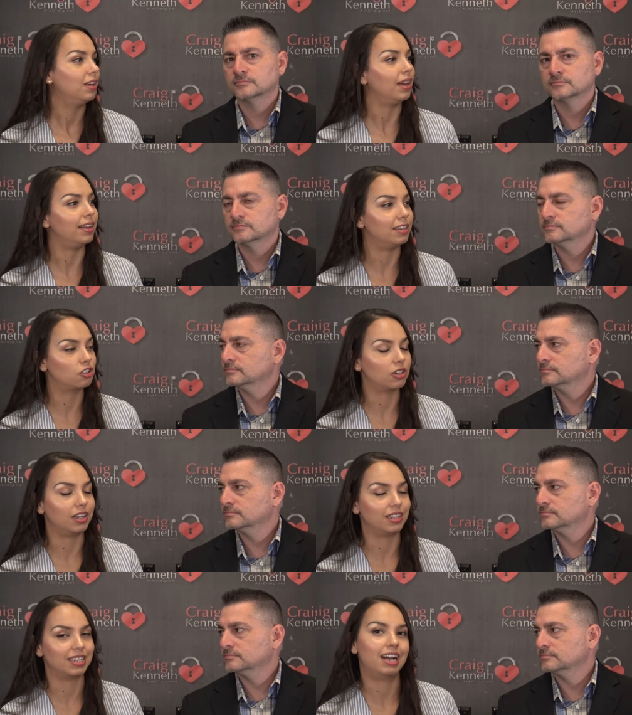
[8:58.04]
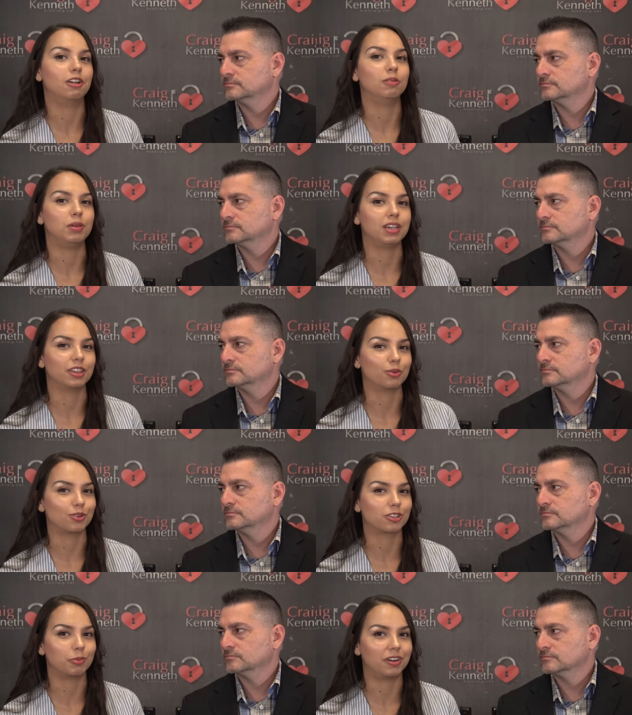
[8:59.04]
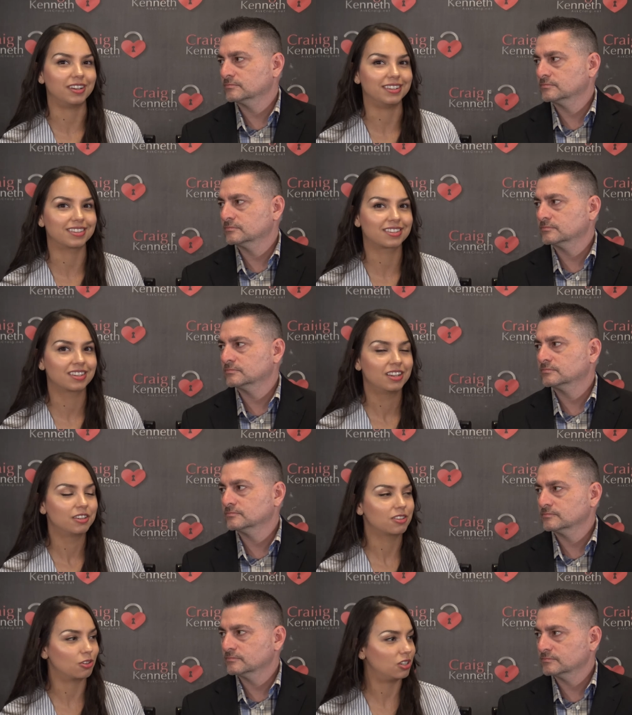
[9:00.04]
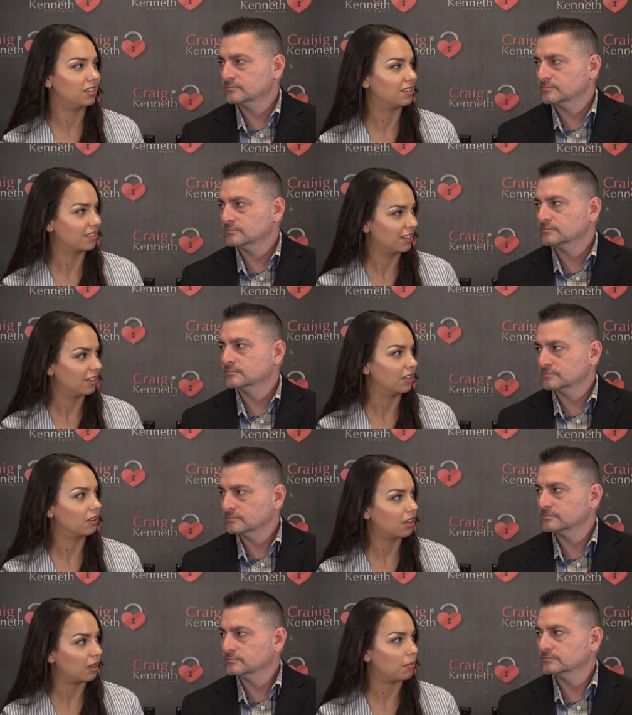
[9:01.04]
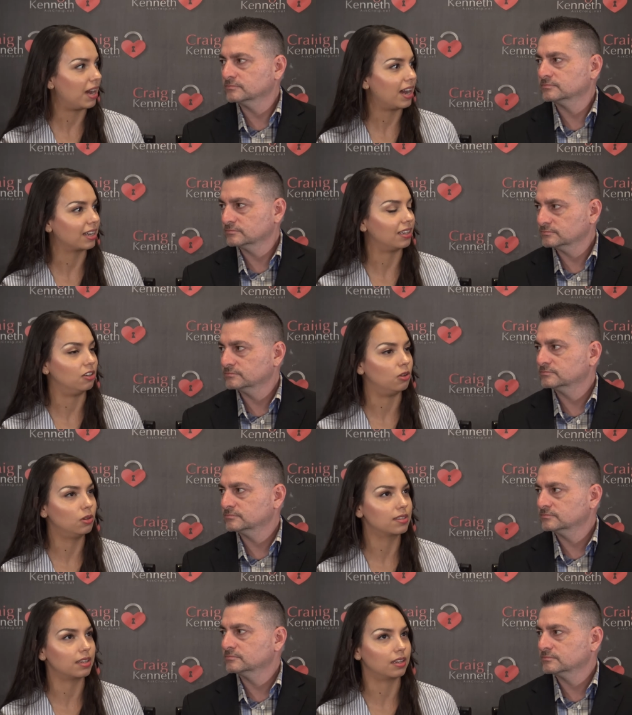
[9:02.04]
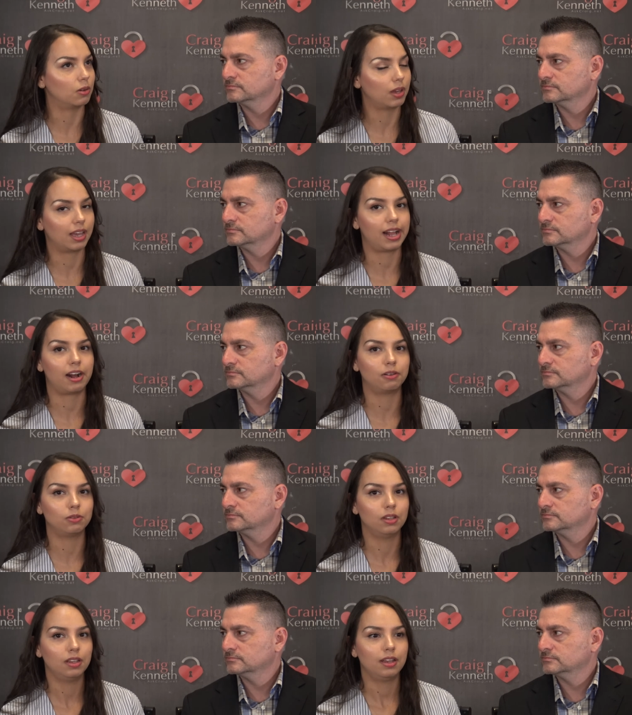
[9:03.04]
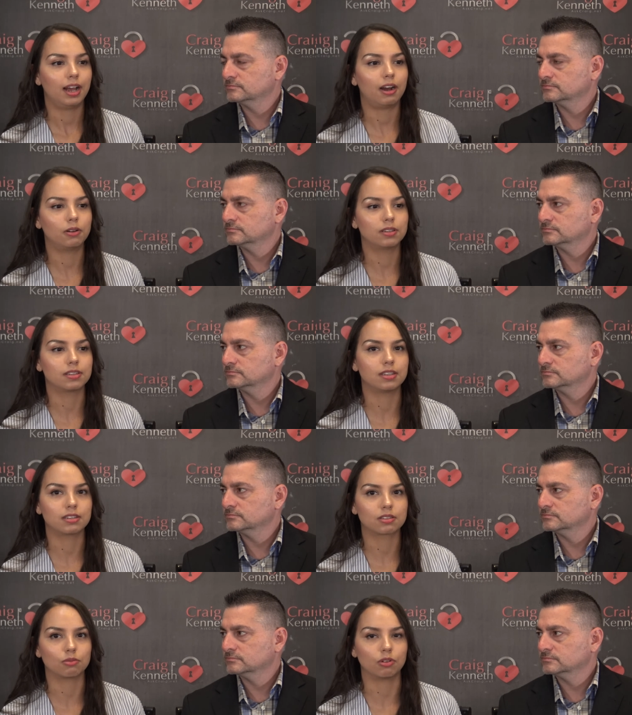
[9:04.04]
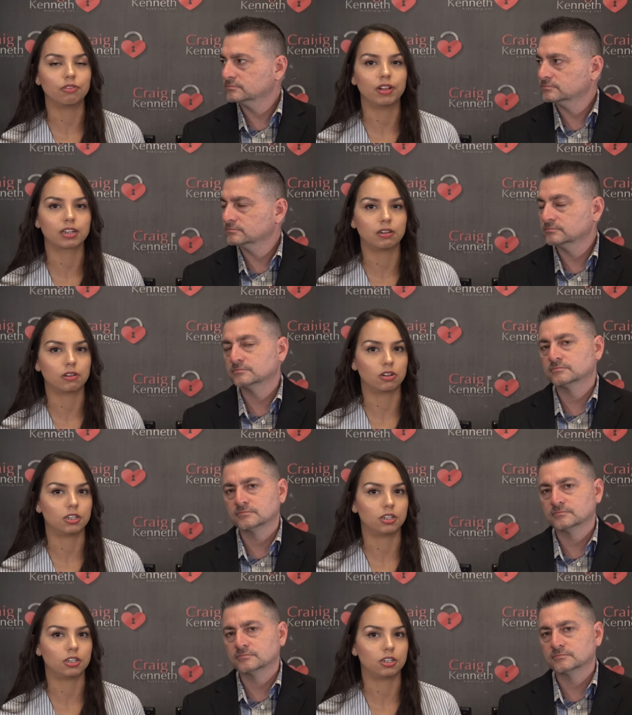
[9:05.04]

Speaker 1: and shutting down being the response. So she's looking back and noticing, okay, how how does this reflect on our